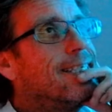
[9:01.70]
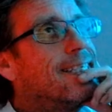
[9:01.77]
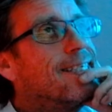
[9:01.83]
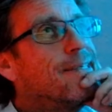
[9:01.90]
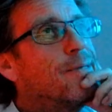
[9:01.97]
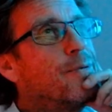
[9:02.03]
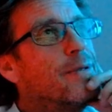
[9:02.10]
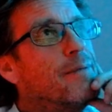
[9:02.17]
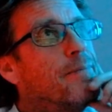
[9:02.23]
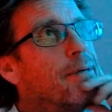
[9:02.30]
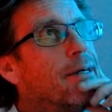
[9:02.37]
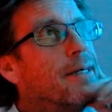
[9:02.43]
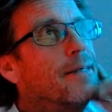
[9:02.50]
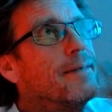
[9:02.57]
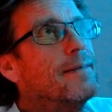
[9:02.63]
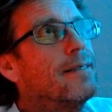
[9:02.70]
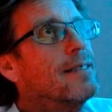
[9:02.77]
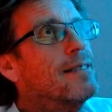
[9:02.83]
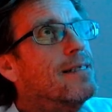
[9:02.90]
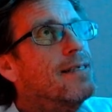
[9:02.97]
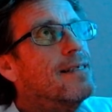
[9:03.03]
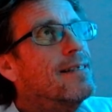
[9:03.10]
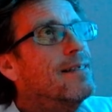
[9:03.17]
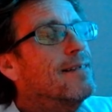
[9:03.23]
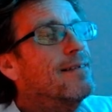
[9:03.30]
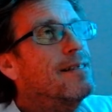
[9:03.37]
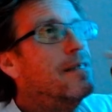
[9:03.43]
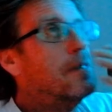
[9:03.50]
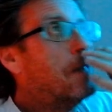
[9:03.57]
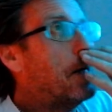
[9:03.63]
is the weird part. It's when
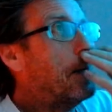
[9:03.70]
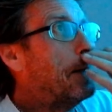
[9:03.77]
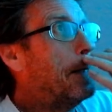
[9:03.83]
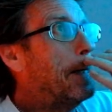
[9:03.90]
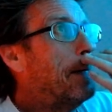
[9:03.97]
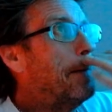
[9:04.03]
you start thinking